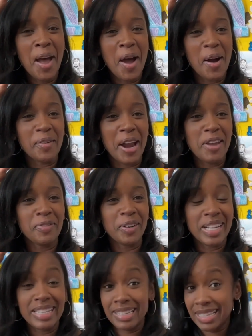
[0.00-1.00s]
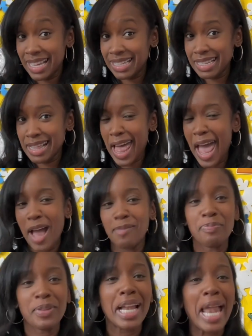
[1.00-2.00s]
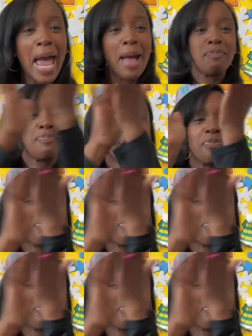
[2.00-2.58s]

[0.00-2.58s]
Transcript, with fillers: All right, friends, let's clap. Clap,